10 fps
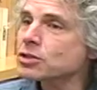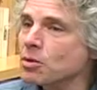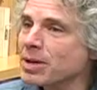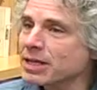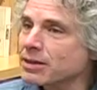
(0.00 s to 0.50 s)
to so
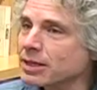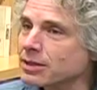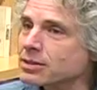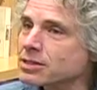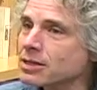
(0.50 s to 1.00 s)
many
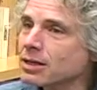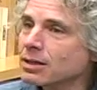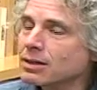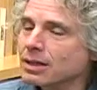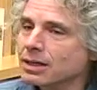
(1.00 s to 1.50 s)
things
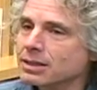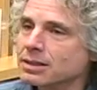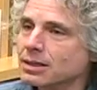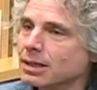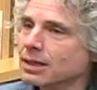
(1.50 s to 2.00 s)

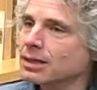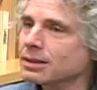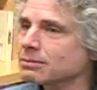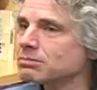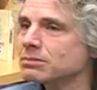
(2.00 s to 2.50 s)
that
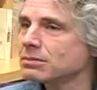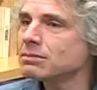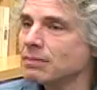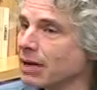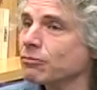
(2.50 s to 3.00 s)

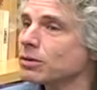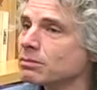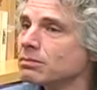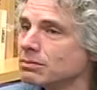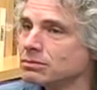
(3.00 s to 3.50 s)
everyone
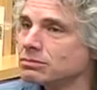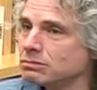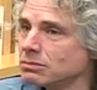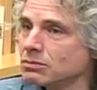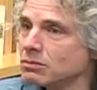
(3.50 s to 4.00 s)

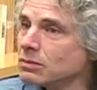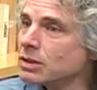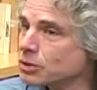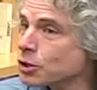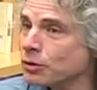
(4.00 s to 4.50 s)

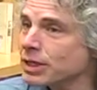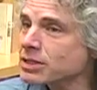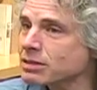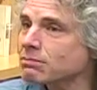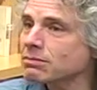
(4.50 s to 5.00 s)
is
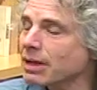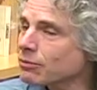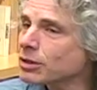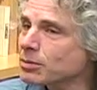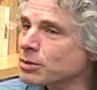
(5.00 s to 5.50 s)
curious and
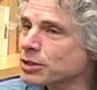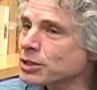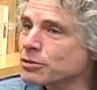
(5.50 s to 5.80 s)
everyone could put it to